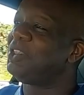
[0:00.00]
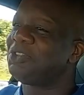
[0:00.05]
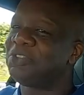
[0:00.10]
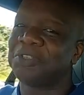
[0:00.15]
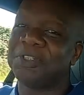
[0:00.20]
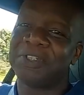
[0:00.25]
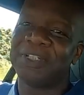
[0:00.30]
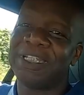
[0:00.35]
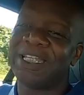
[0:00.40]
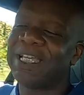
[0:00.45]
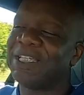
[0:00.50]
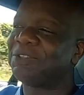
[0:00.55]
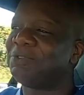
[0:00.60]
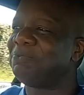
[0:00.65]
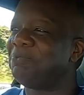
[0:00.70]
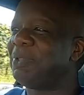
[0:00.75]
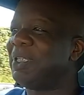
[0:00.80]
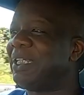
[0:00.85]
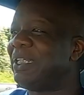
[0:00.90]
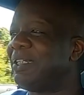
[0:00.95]
It certainly
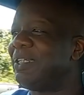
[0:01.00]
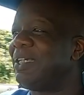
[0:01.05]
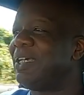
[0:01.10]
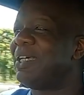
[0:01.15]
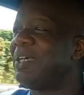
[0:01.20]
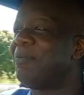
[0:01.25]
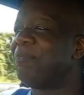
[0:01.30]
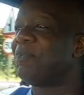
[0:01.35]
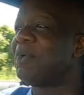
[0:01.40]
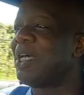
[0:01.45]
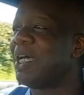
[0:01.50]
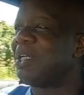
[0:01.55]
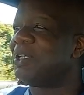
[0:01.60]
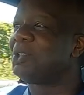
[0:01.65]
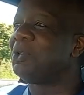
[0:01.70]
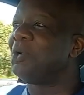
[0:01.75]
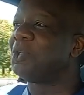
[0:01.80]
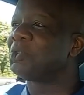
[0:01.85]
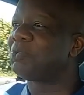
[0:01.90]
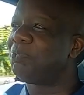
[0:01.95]
hasn't been. And
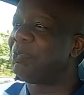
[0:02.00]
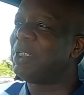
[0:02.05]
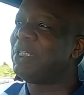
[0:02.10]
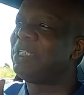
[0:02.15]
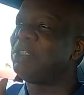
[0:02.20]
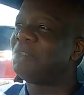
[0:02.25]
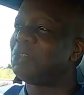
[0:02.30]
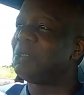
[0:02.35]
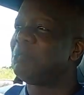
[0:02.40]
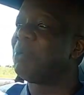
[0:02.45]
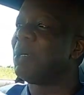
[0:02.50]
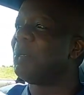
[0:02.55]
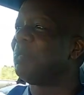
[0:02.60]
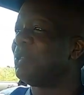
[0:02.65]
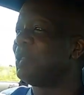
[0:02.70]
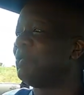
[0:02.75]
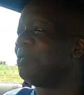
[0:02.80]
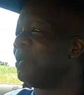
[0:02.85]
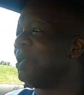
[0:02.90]
and of course being on a public